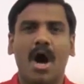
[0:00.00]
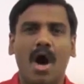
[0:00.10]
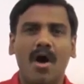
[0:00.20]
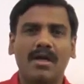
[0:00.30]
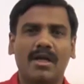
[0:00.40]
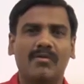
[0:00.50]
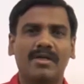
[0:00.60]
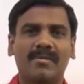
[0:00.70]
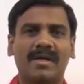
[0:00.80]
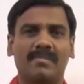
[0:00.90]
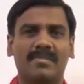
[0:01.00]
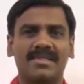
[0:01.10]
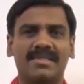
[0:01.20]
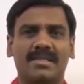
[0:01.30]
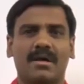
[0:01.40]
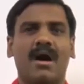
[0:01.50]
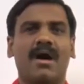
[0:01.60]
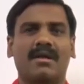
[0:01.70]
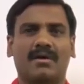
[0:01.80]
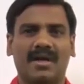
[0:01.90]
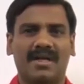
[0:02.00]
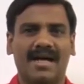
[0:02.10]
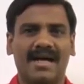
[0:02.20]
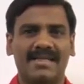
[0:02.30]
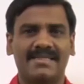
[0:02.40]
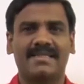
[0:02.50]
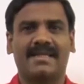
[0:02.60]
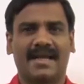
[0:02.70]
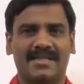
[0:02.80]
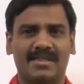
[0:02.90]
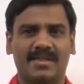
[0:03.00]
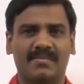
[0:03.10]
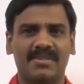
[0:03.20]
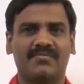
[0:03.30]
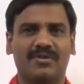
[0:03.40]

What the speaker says: All counting numbers are called as natural numbers,